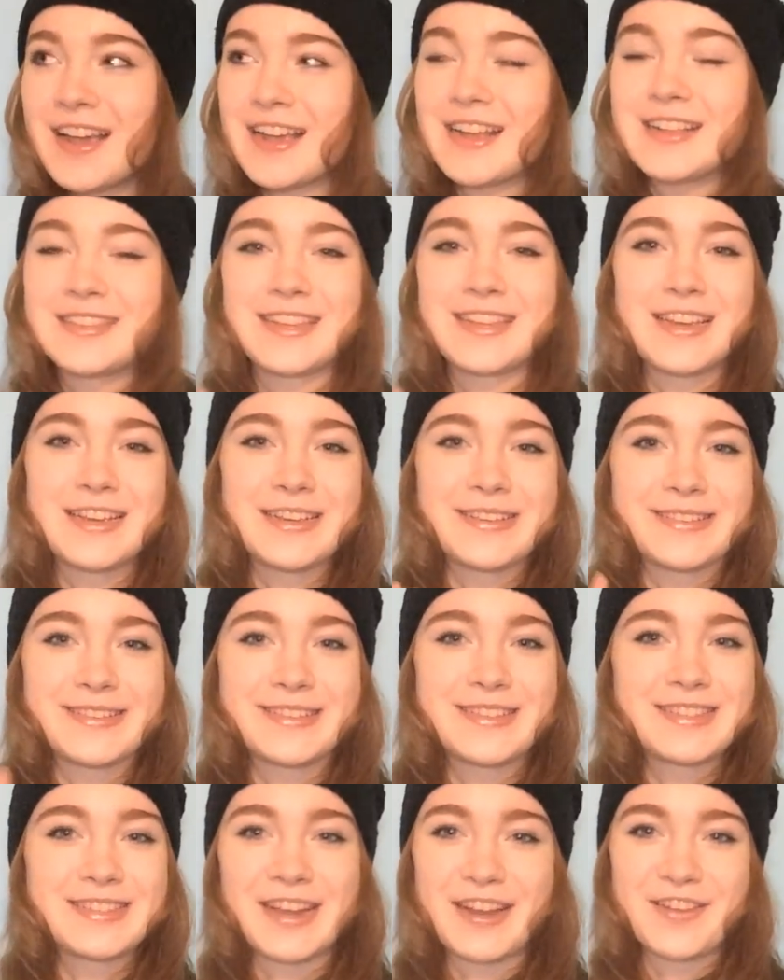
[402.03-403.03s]
It's a
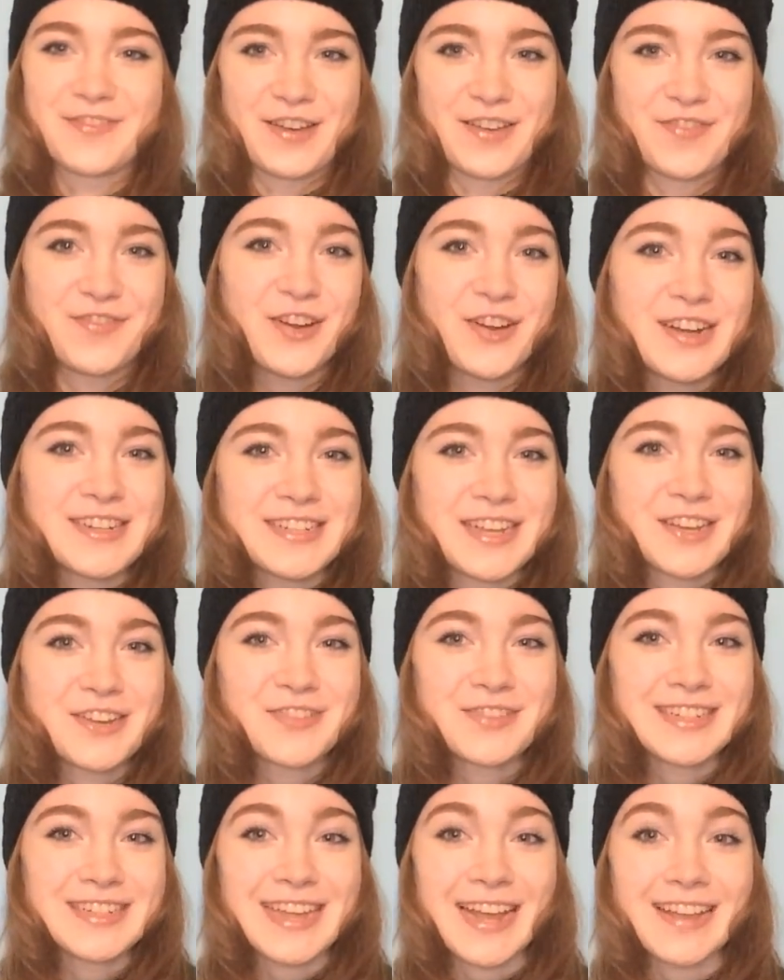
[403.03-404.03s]
sci-fi fairy tale
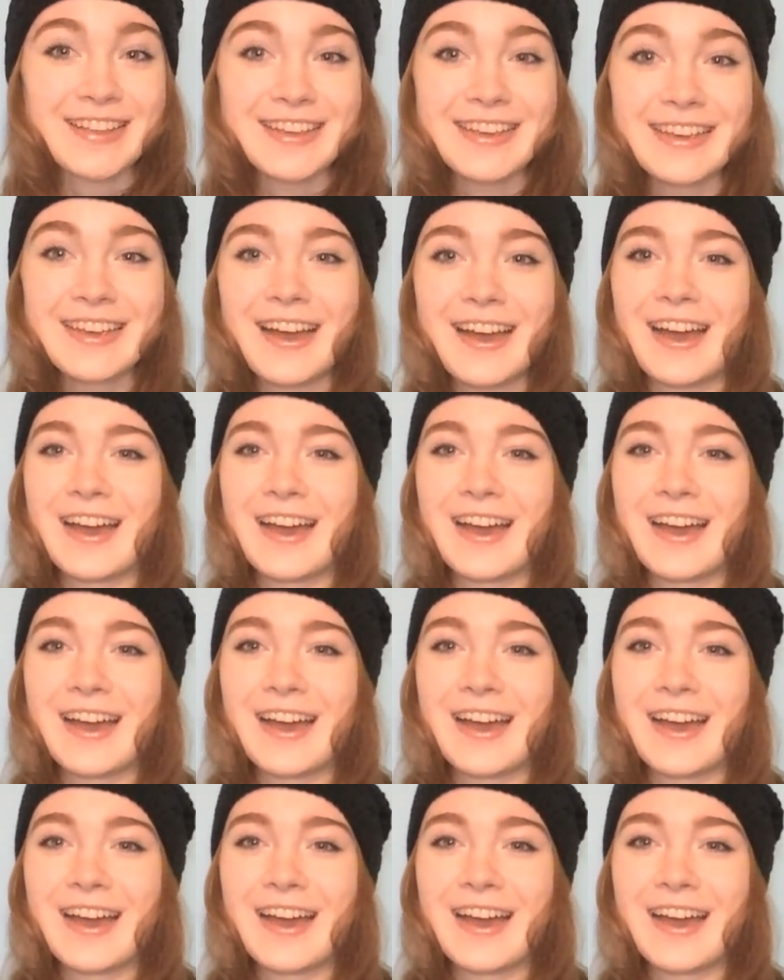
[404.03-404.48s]
retelling.